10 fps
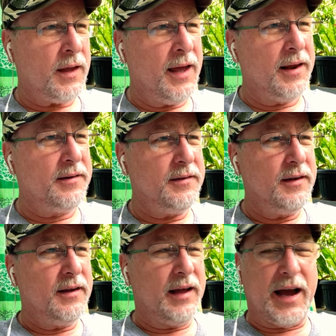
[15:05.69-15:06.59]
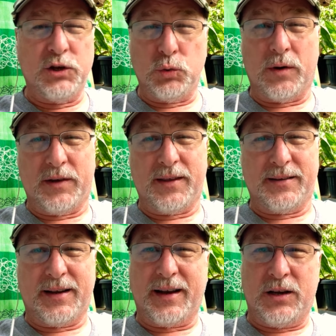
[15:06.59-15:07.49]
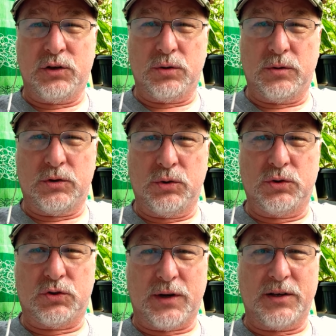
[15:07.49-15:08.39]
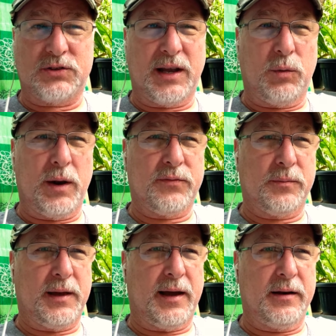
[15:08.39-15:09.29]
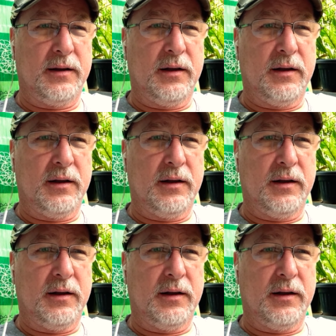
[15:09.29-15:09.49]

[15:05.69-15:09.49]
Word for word: and I do everything that I can do do to try to stay away from that,